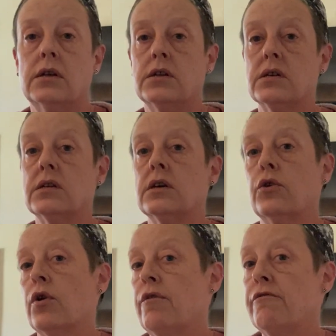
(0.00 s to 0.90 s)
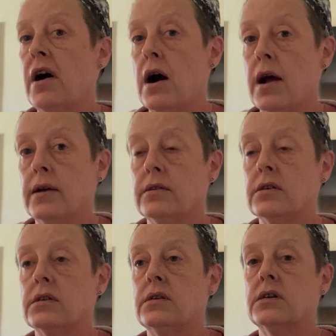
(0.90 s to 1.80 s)
Does it grow
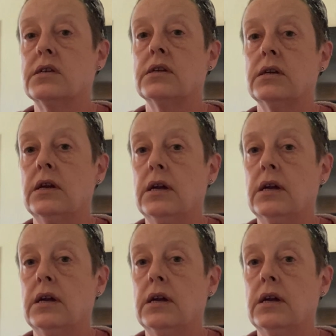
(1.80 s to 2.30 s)
vines? Does it